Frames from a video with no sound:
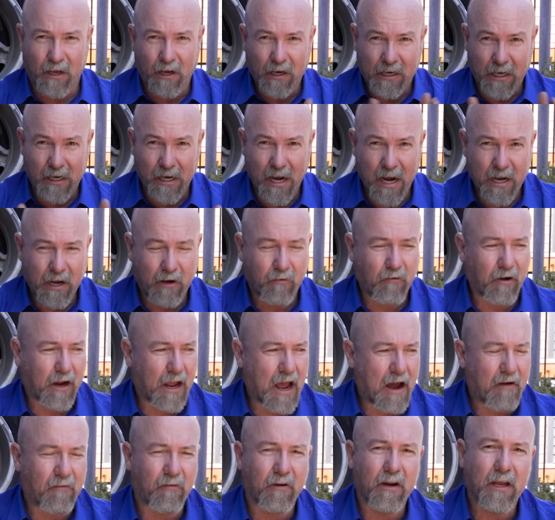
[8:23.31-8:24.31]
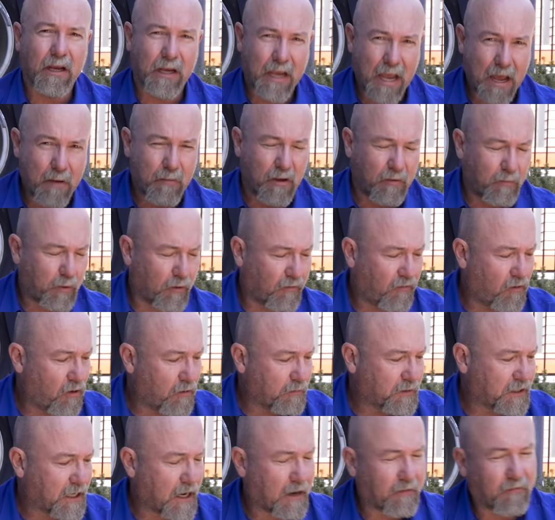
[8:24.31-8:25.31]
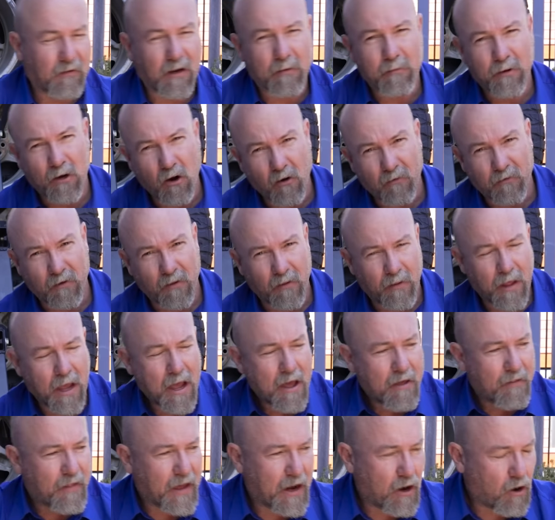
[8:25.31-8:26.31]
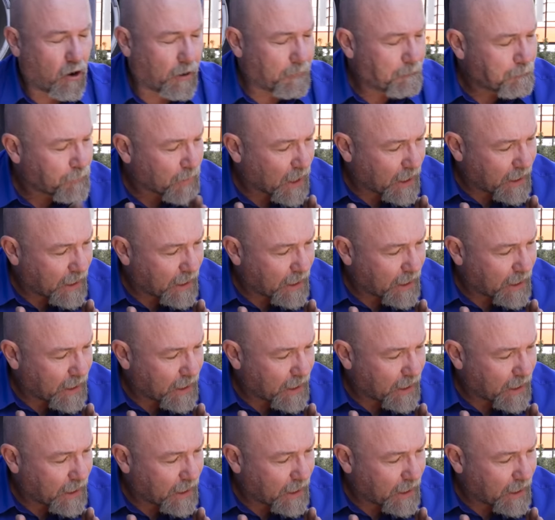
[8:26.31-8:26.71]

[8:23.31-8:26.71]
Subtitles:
A kinetic recovery, it can be performed safely, but often they're not.